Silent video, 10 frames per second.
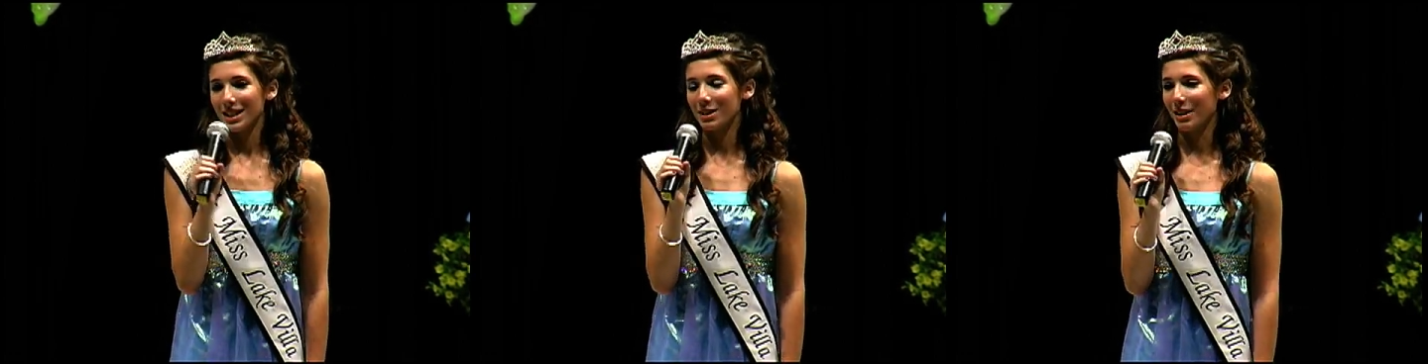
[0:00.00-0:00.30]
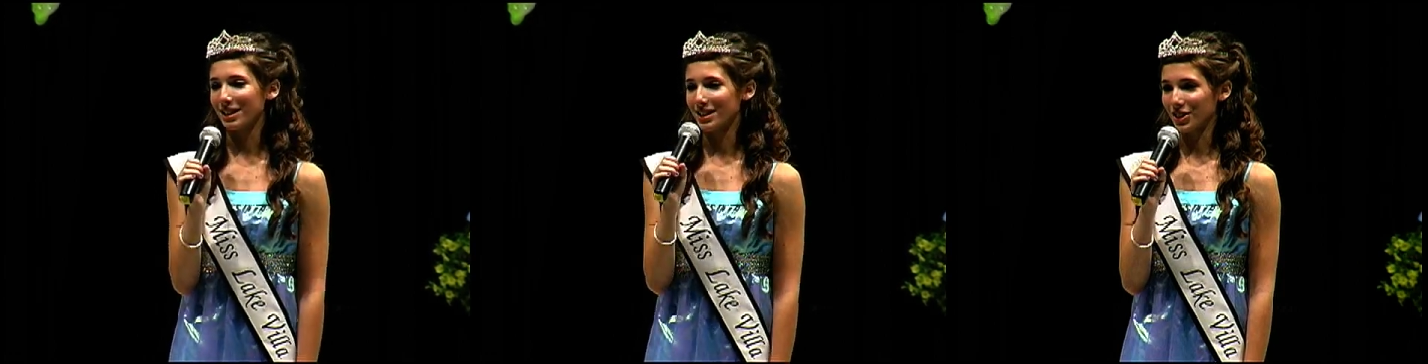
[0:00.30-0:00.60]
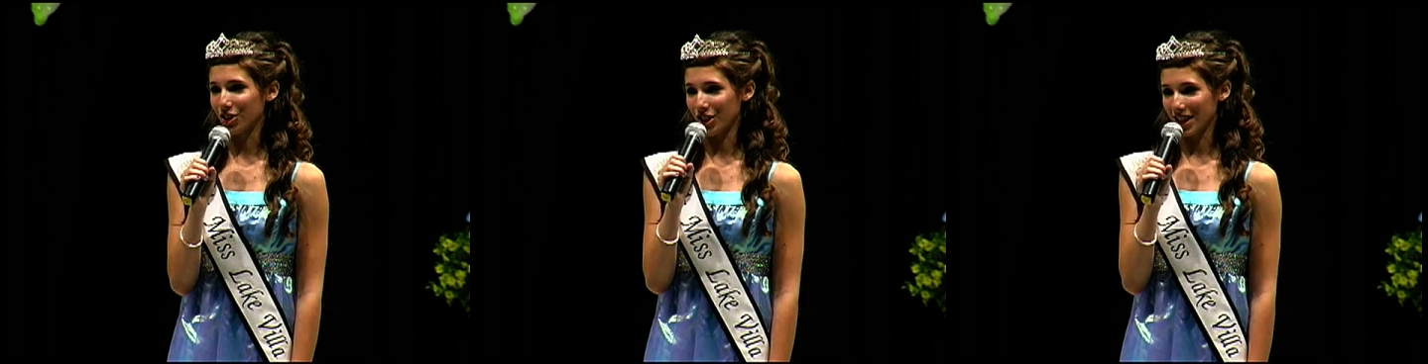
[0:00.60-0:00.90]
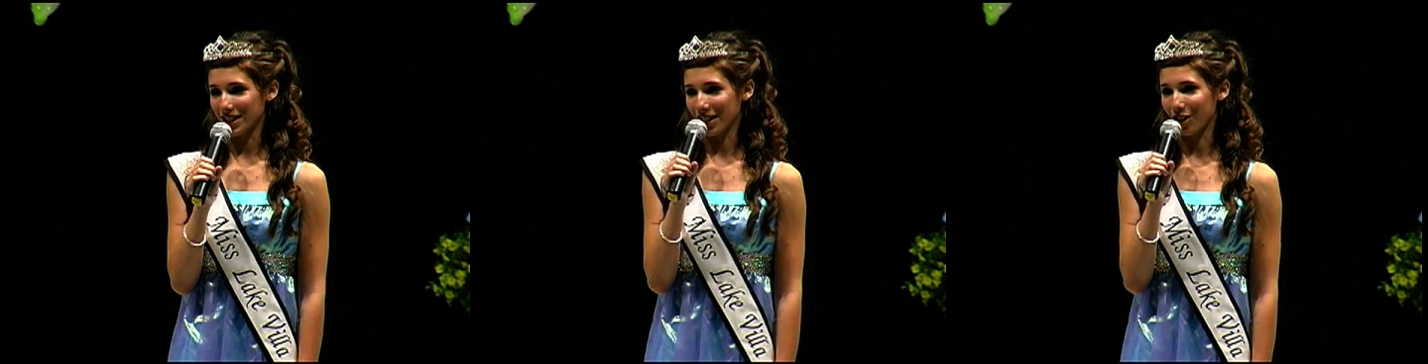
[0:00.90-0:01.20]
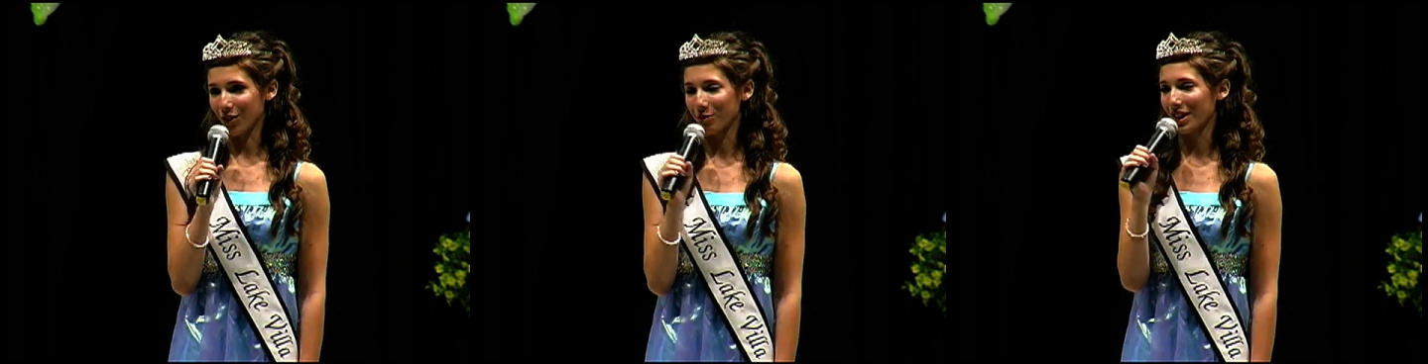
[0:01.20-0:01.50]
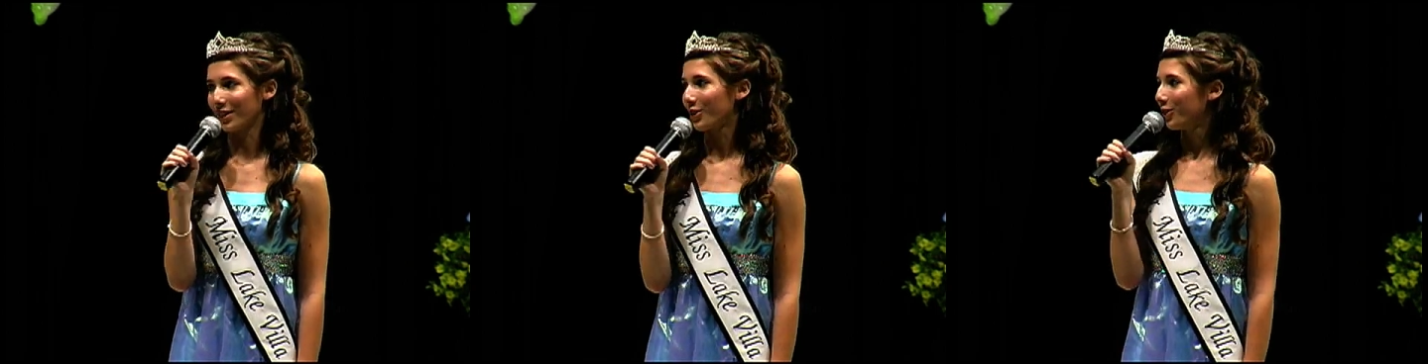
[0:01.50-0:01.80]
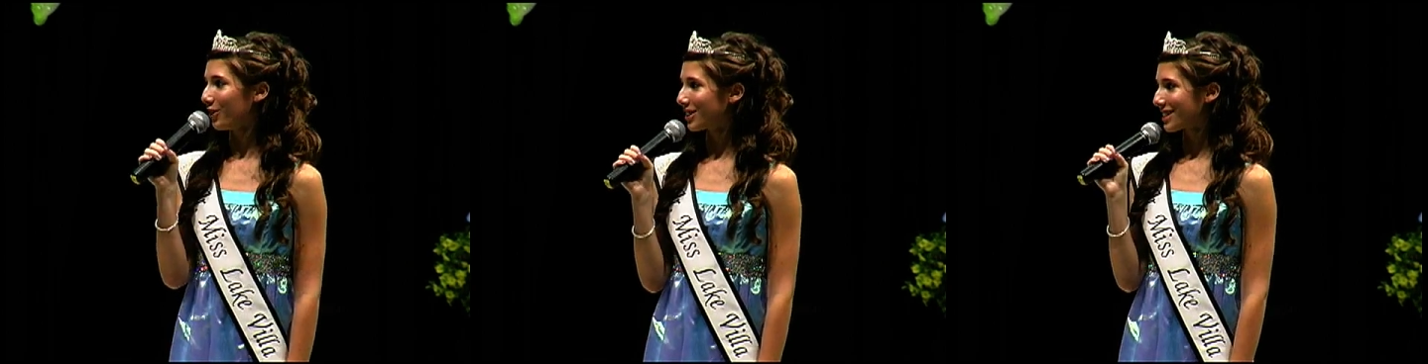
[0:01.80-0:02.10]
To my sister Jessica for being the
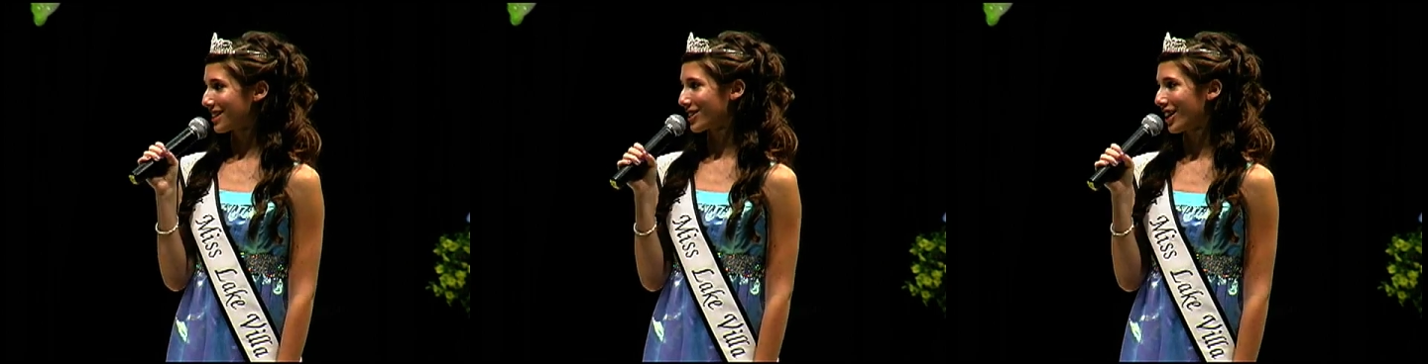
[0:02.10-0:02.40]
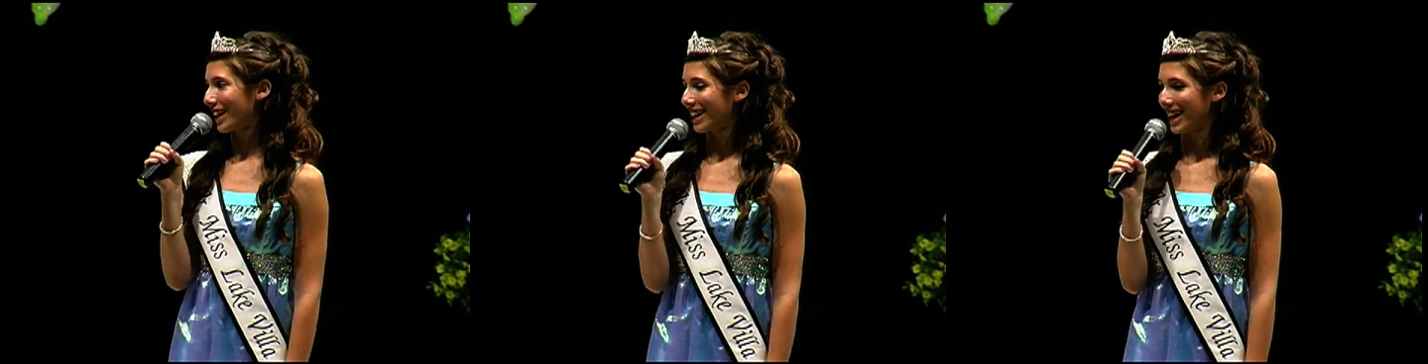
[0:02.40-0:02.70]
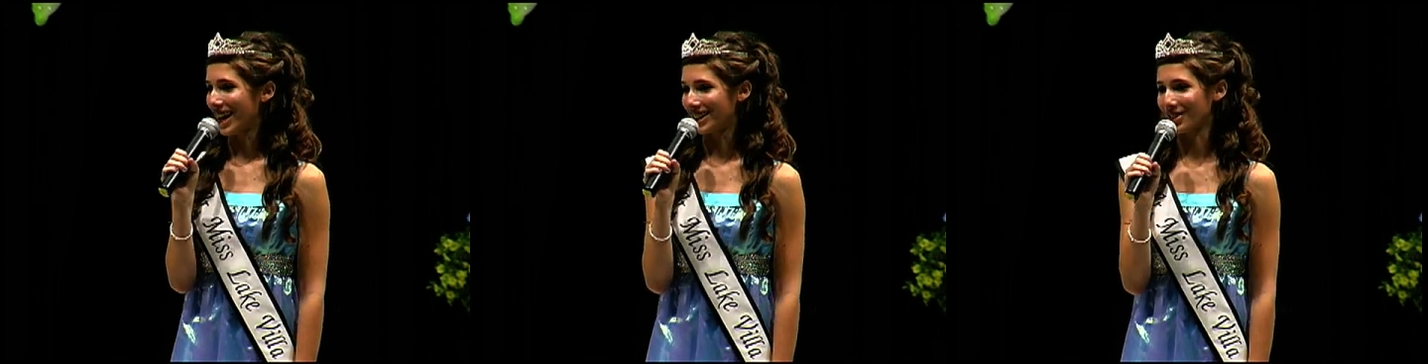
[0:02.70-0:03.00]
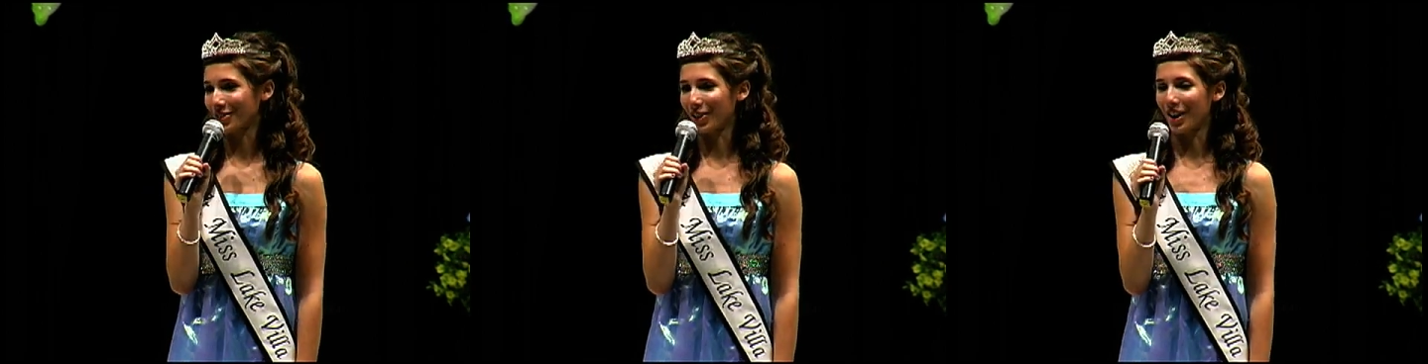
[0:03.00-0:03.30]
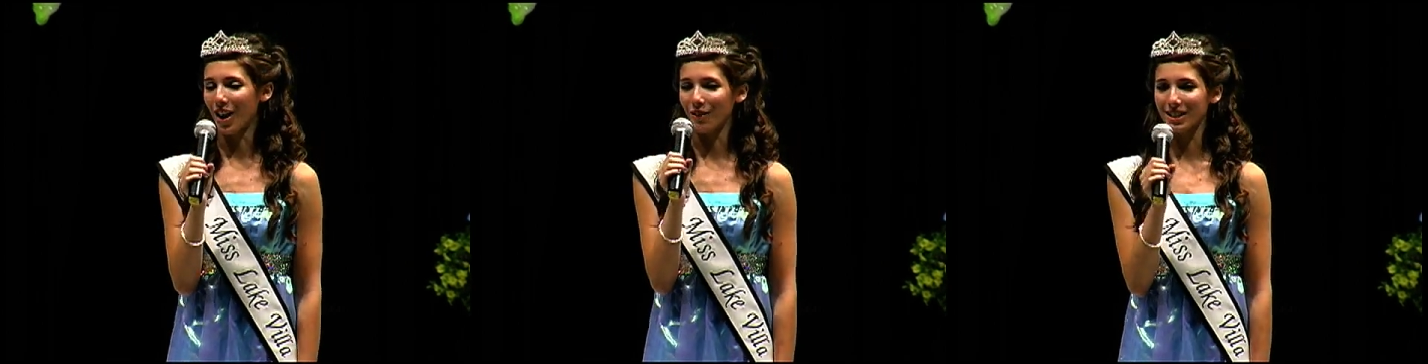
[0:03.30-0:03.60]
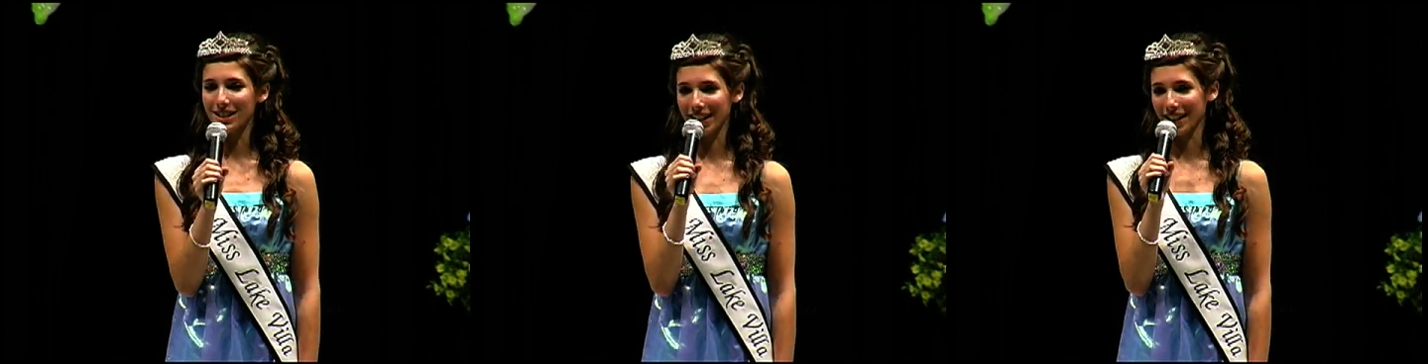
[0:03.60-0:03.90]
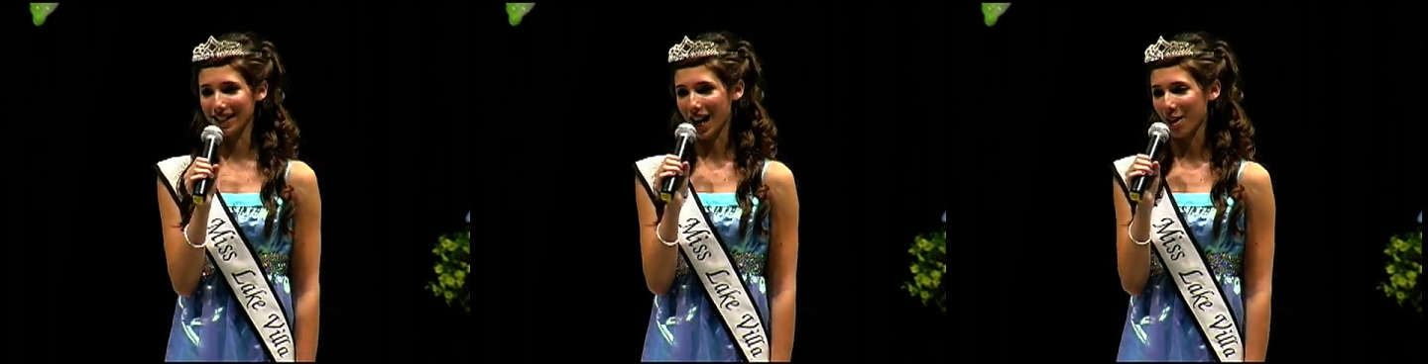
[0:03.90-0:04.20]
coolest sister I can ask for, always
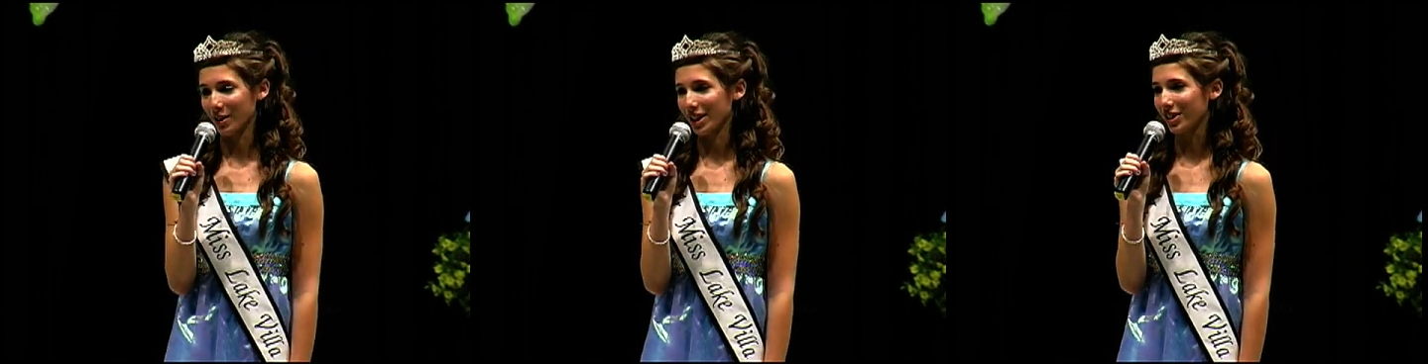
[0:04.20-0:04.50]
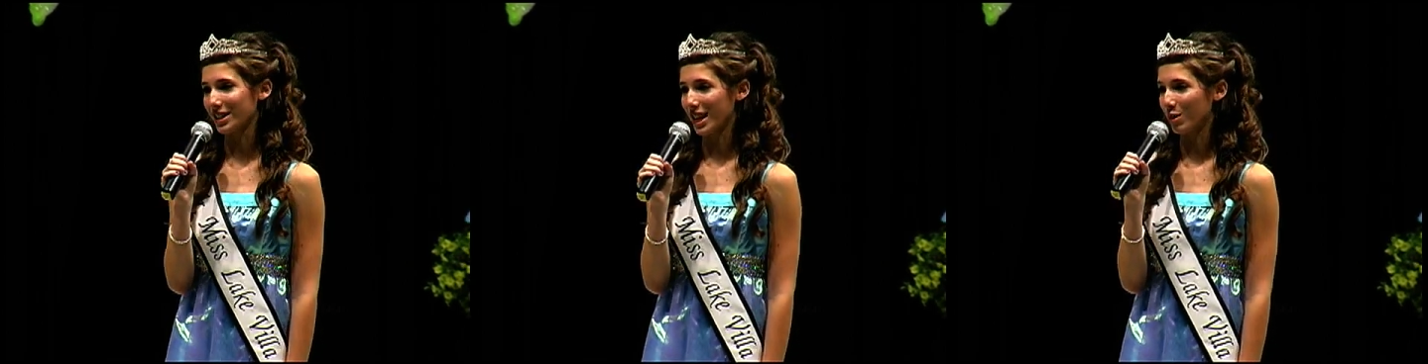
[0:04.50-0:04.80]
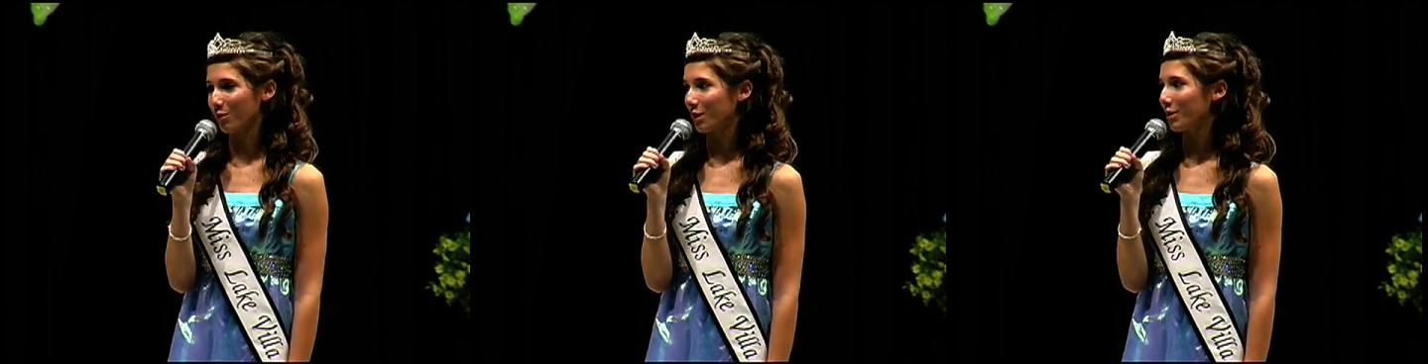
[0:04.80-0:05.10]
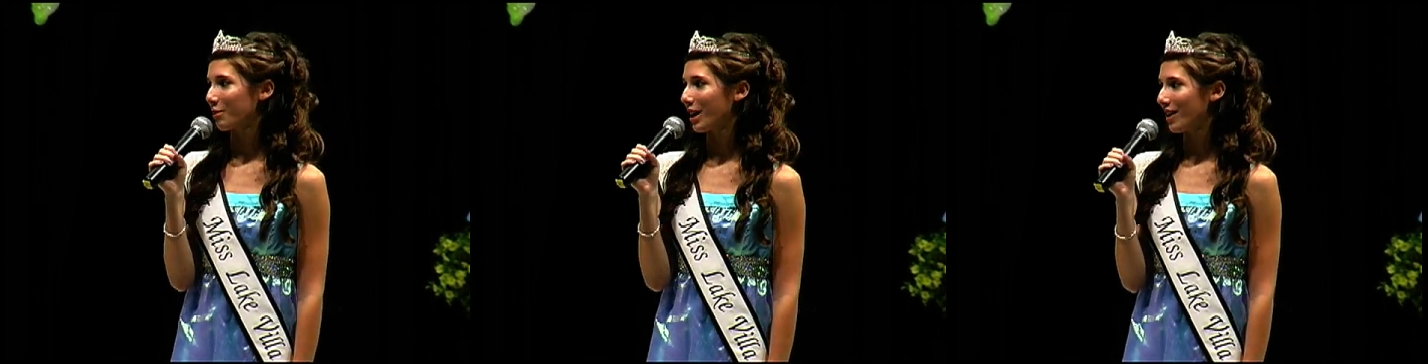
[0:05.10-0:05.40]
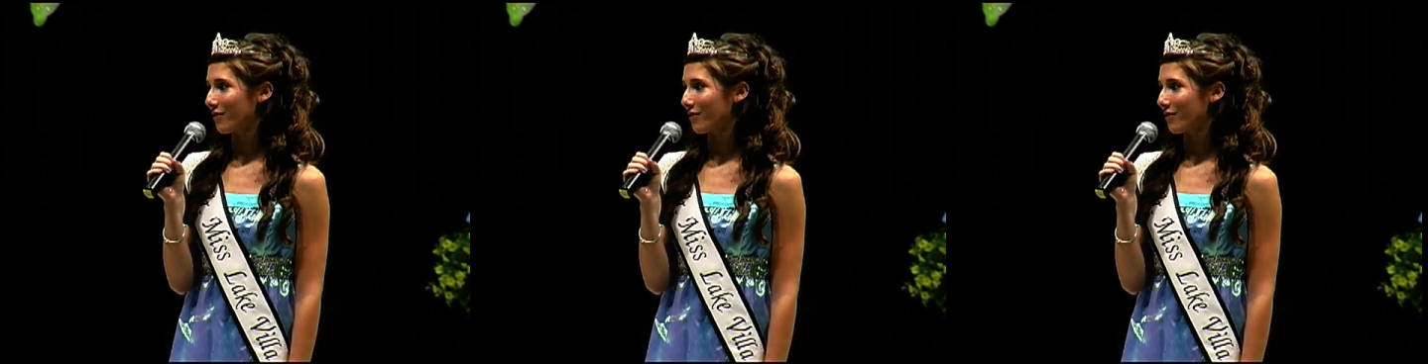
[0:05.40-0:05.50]
taking time out of your day to bring me to my